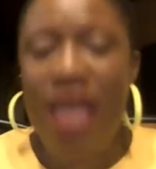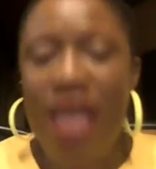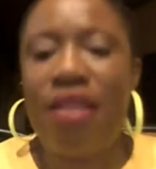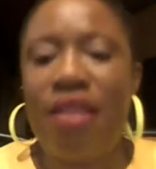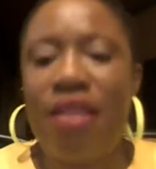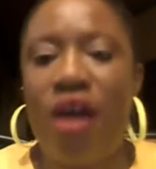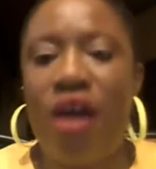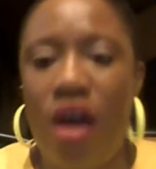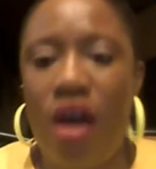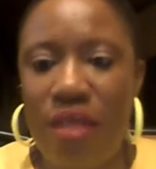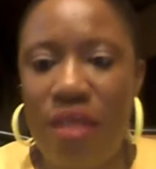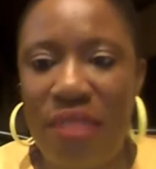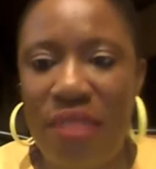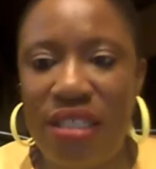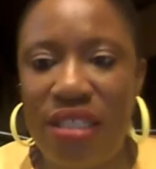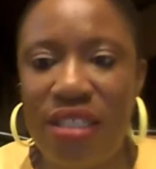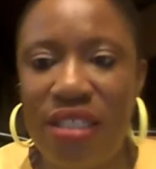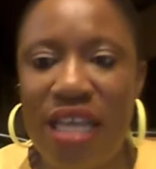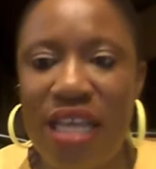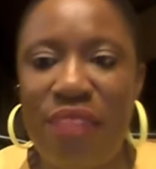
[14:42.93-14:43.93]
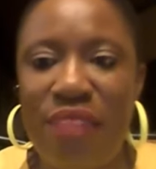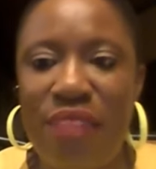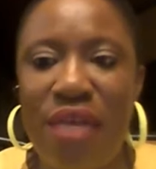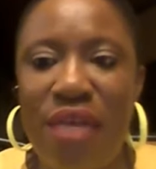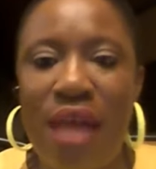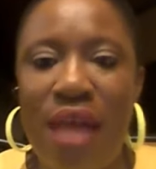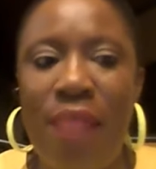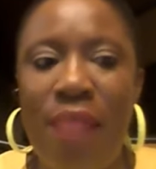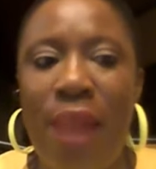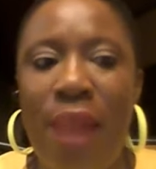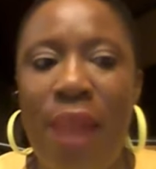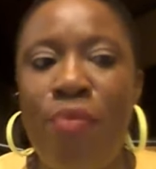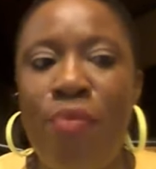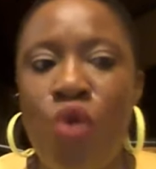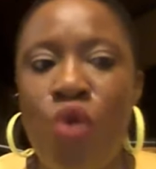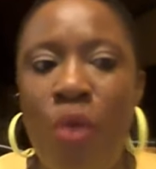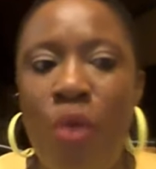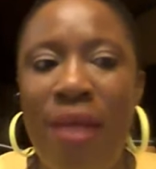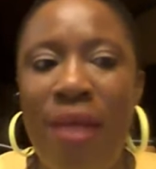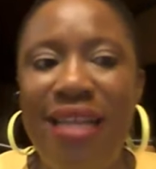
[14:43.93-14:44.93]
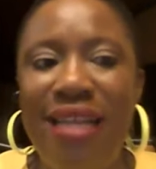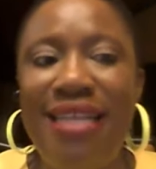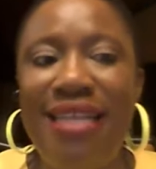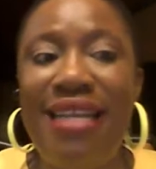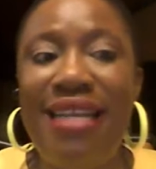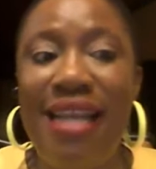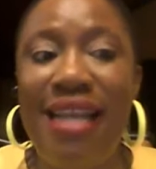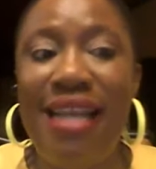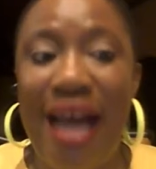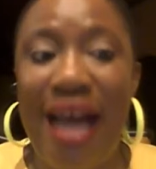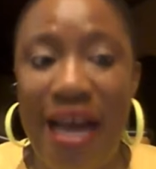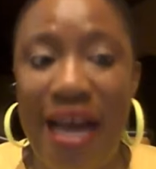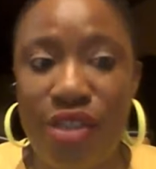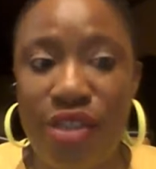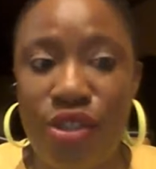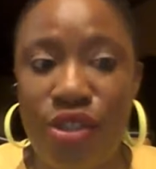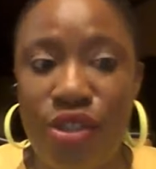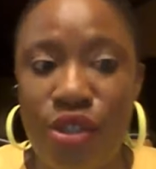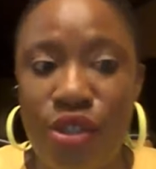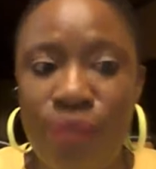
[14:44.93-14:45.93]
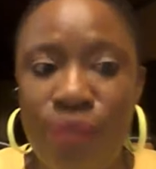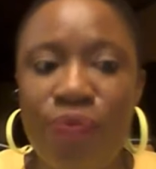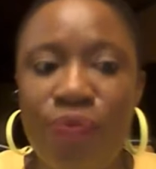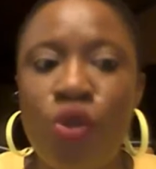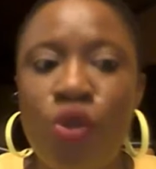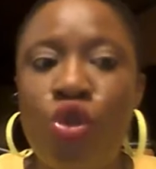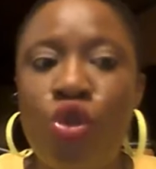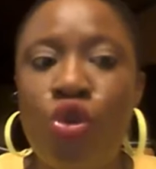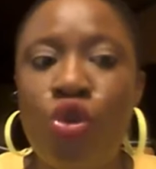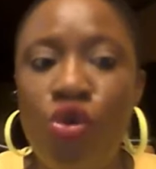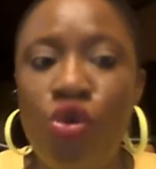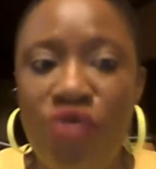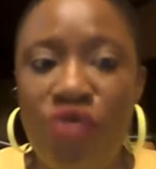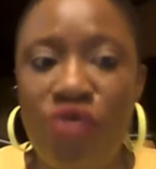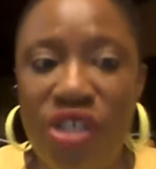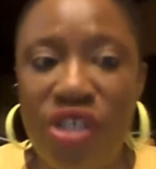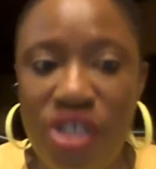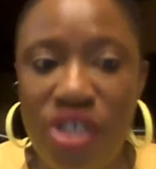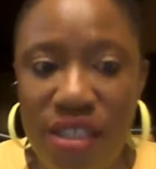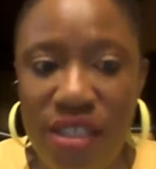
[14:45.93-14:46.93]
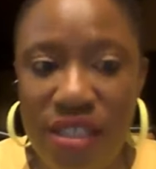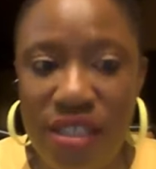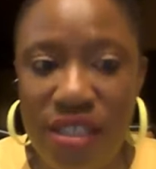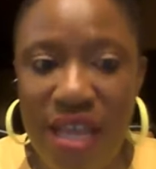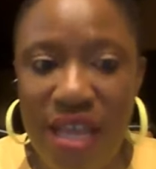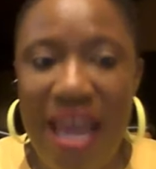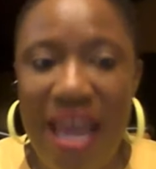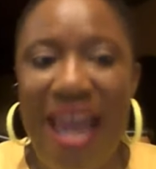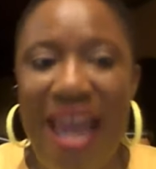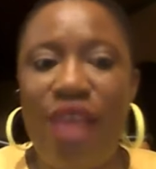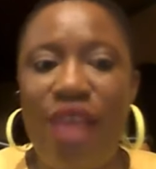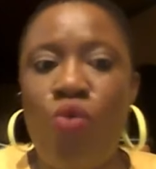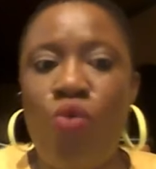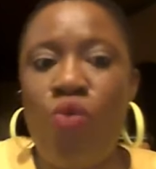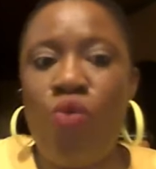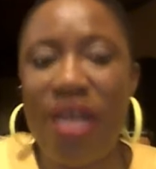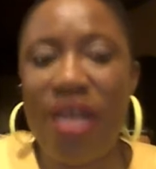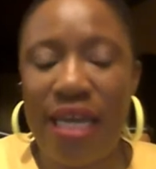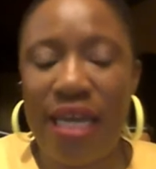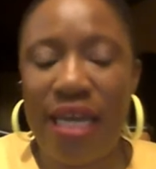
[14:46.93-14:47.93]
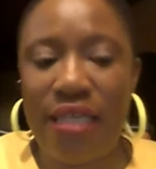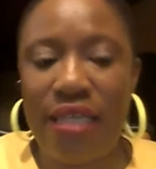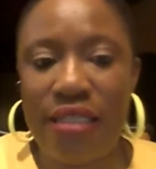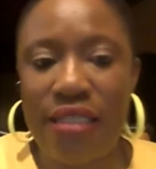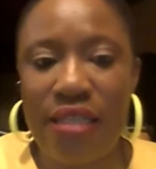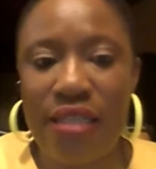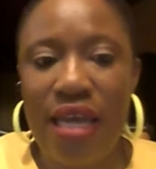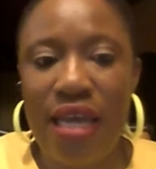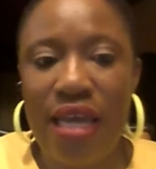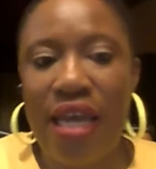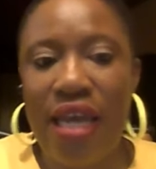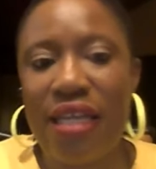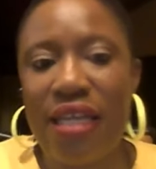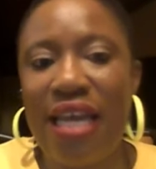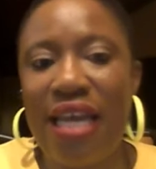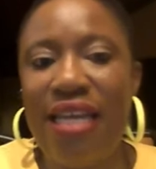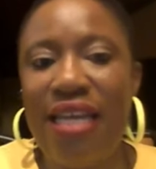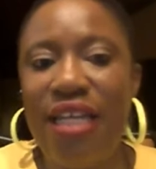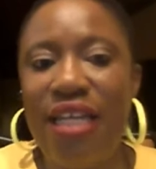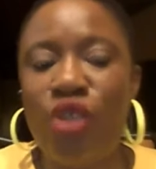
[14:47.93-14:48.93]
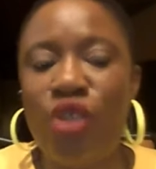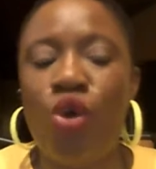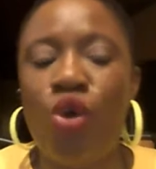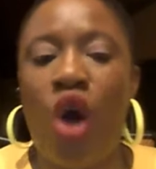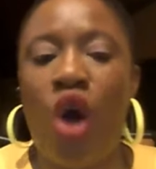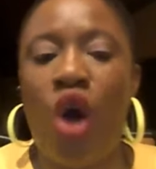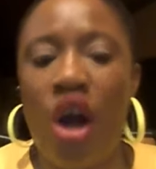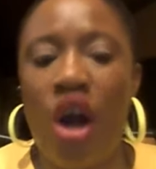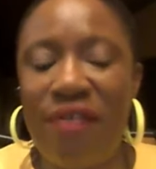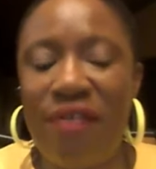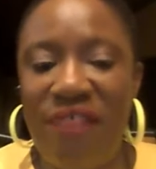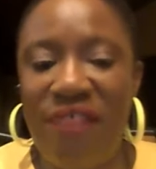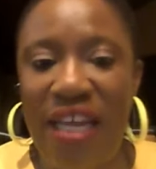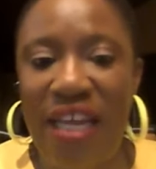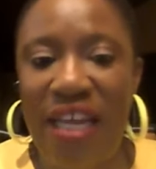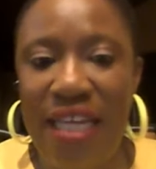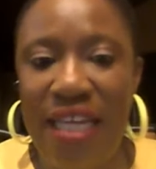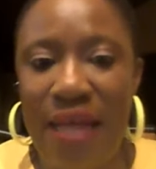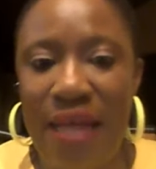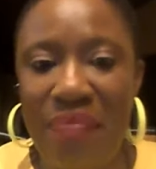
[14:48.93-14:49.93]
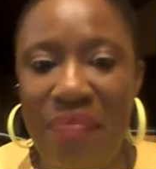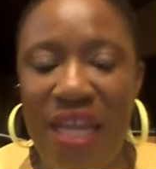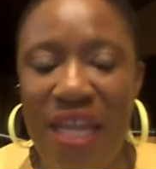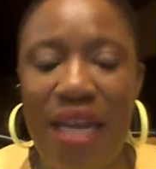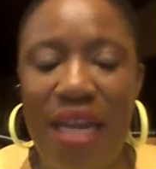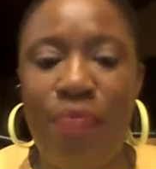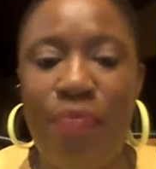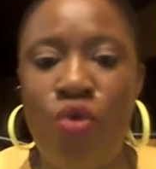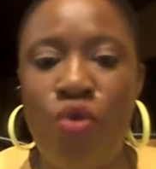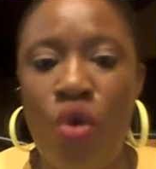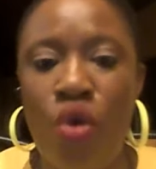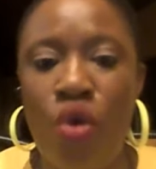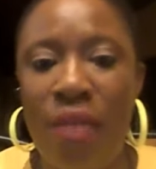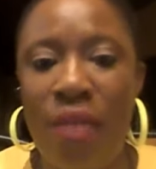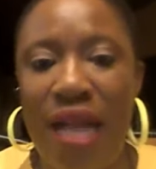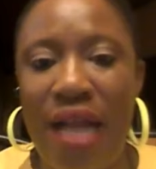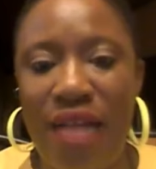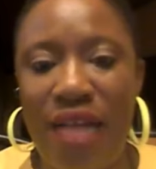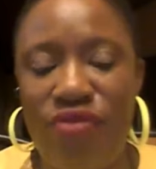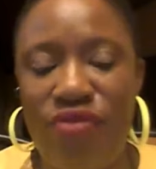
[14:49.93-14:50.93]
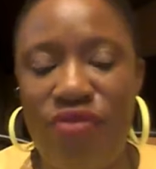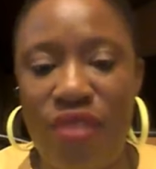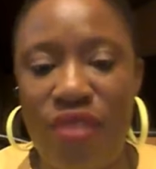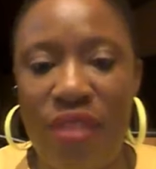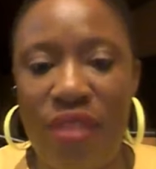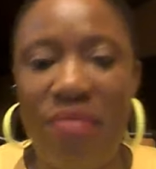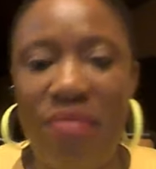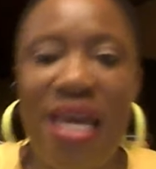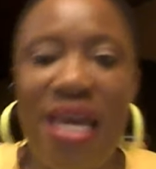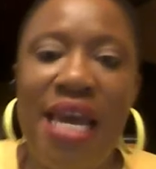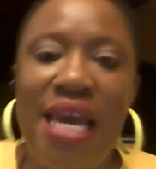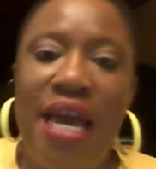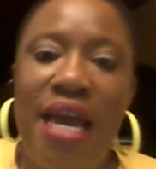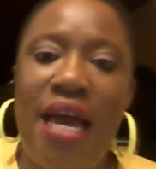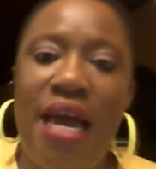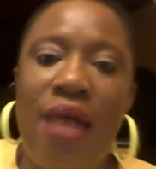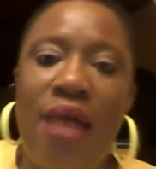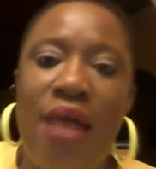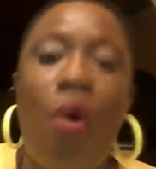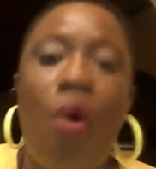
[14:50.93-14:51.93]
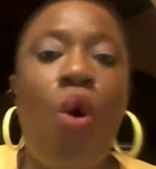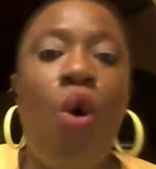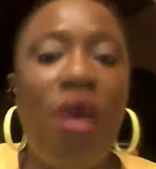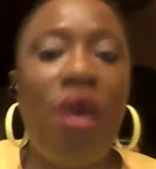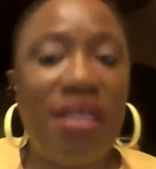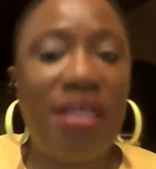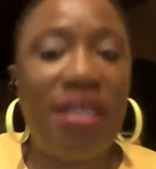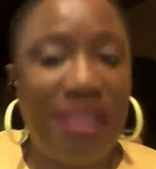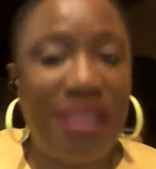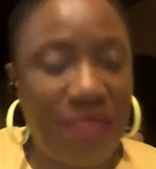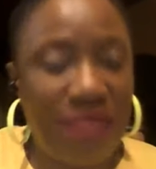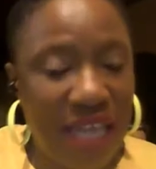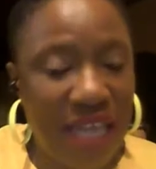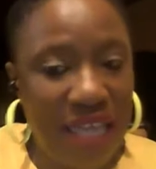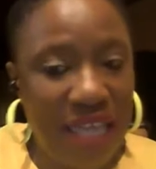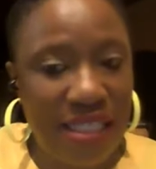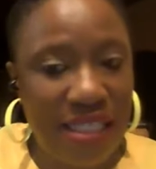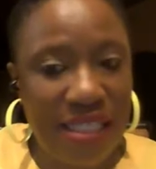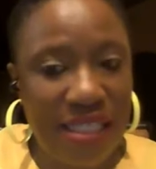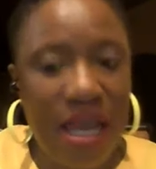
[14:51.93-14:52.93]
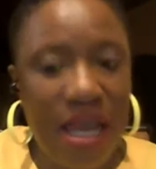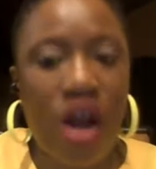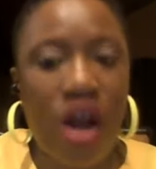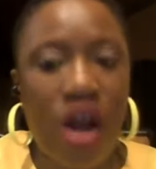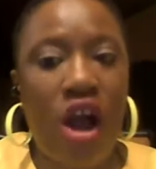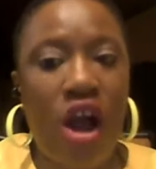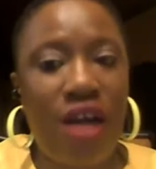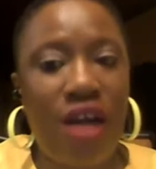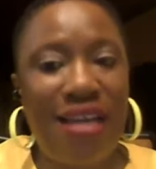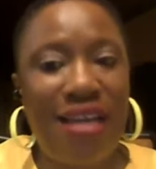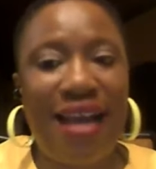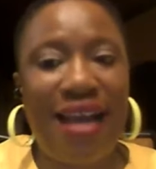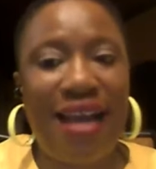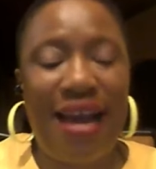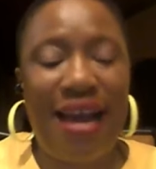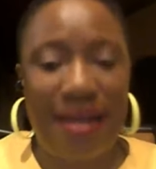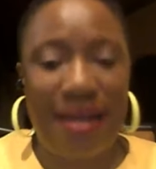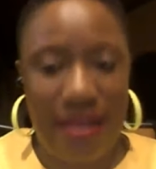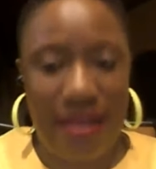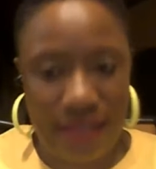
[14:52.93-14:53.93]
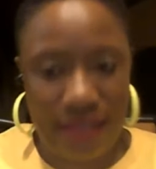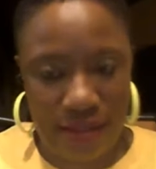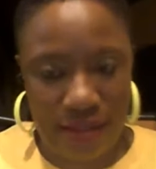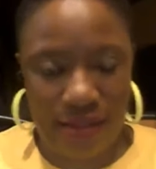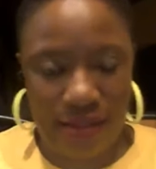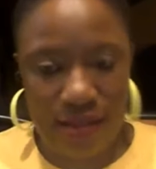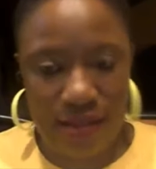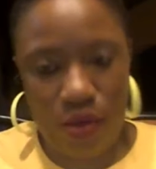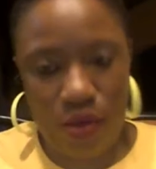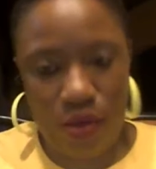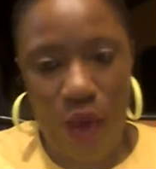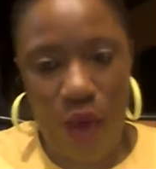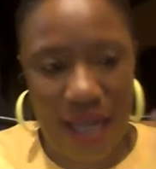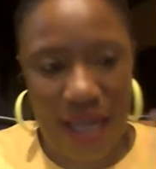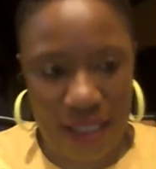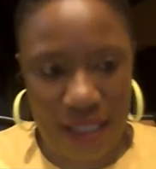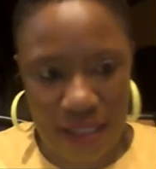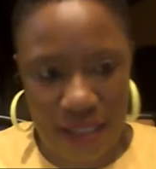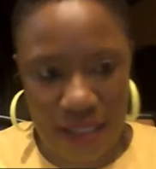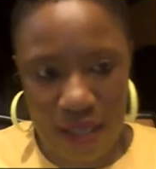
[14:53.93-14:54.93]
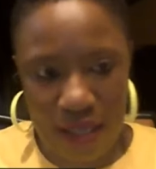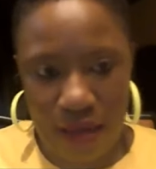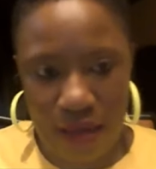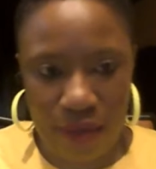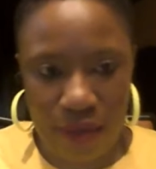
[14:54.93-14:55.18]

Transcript: The heart muscle can become abnormally enlarged, too rigid, and weakened. It can lead to heart failure, an abnormal heart rhythm, or in some cases, cardiac arrest, so heart attack.